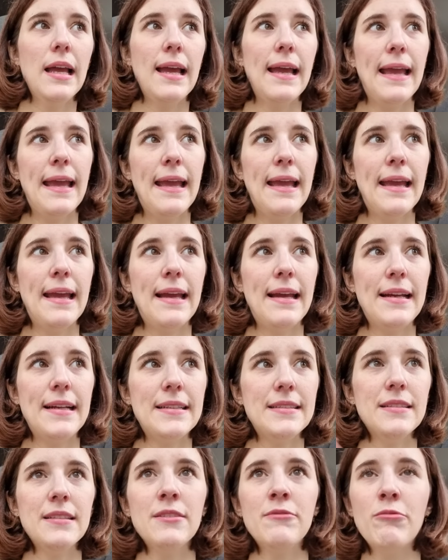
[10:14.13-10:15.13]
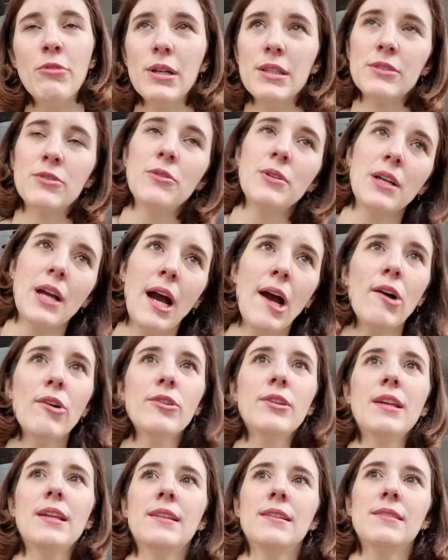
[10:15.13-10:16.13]
And it was going
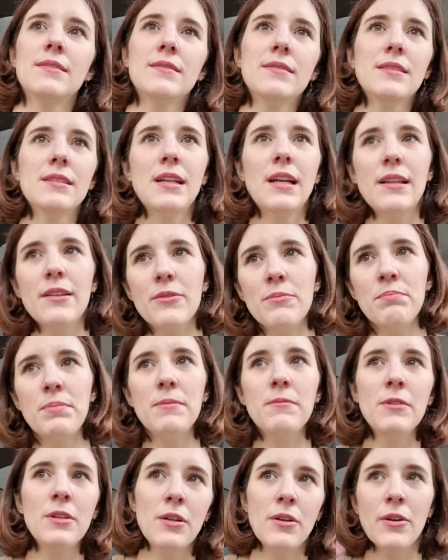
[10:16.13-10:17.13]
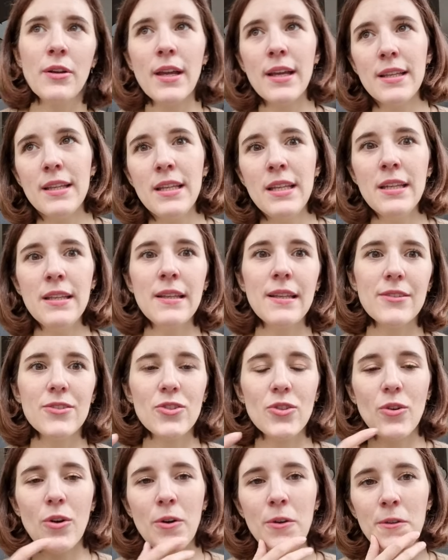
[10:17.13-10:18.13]
out and again in and
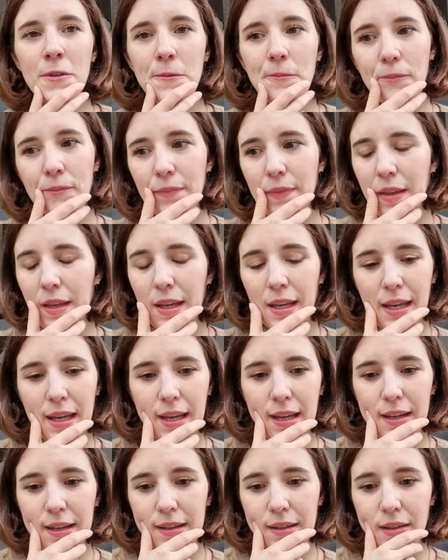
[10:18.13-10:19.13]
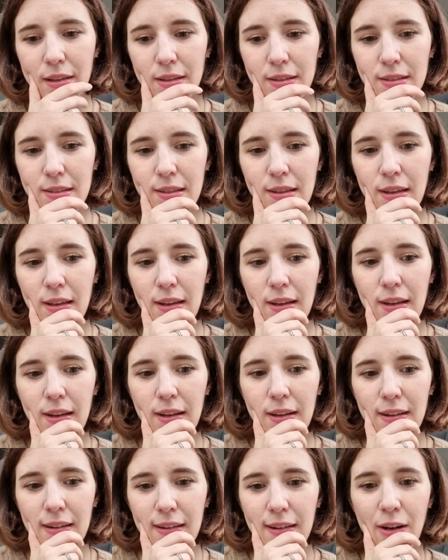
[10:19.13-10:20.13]
so on. And
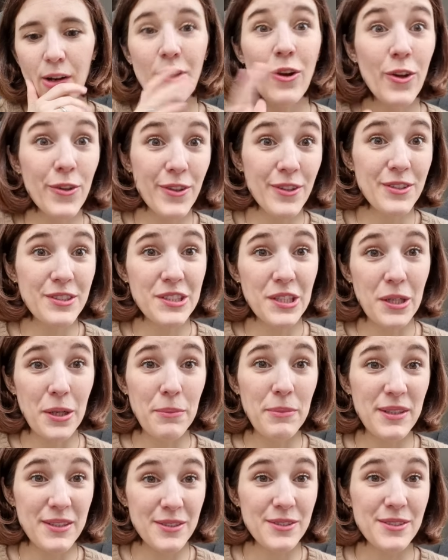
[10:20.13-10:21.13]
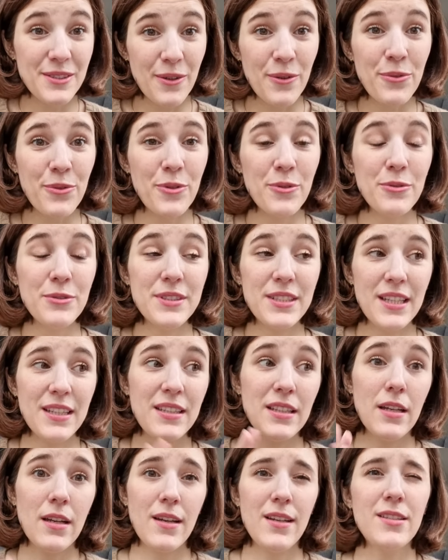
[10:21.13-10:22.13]
a lot of the comments of you said,
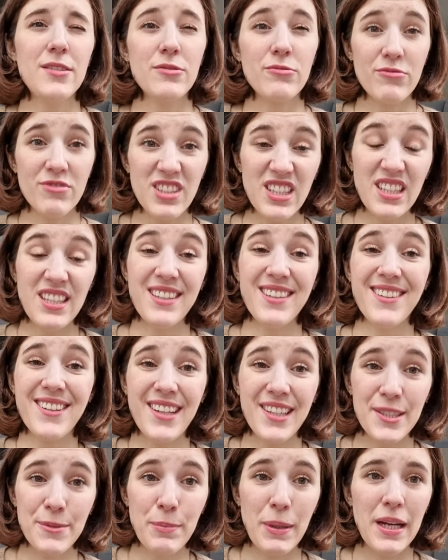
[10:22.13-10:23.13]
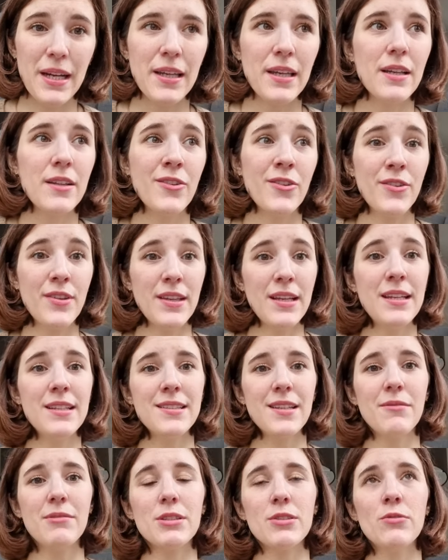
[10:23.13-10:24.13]
yeah, it's really a nice bag. The thing is,
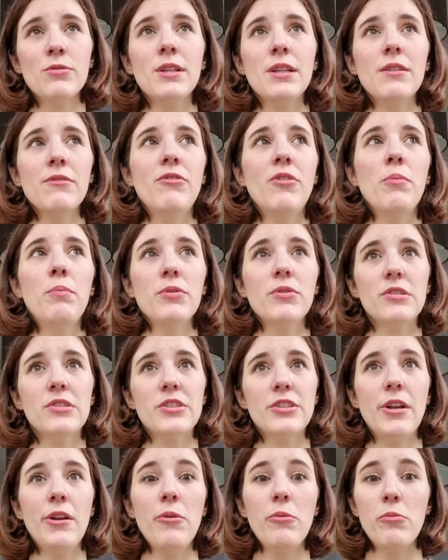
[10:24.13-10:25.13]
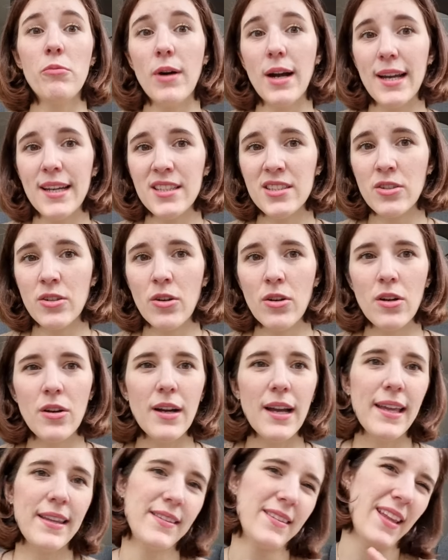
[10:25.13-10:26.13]
I was looking for potentially a white color,
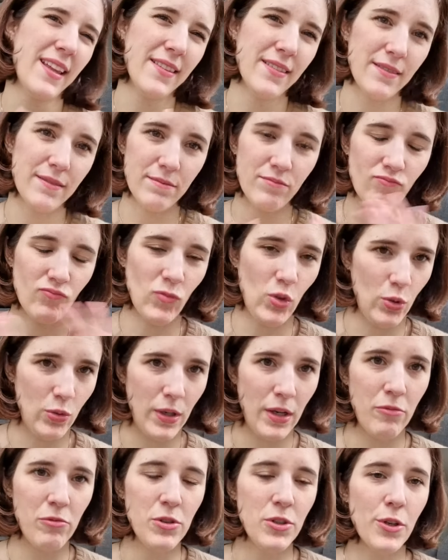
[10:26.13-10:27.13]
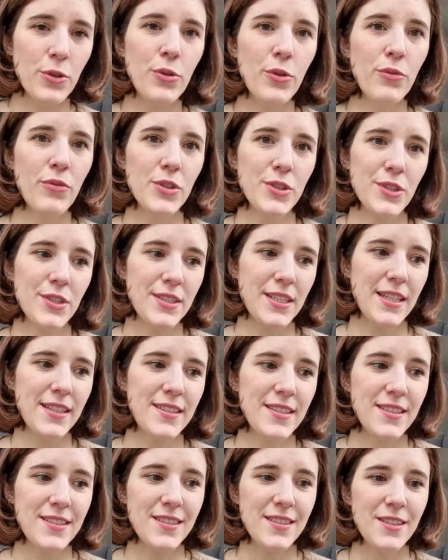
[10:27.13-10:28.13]
and then no, I will not go for the sack
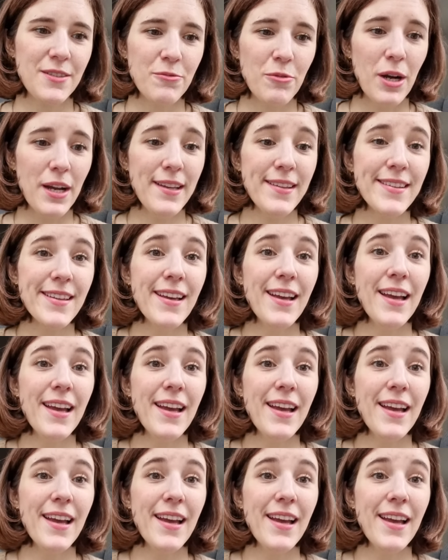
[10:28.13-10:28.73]
16 in white.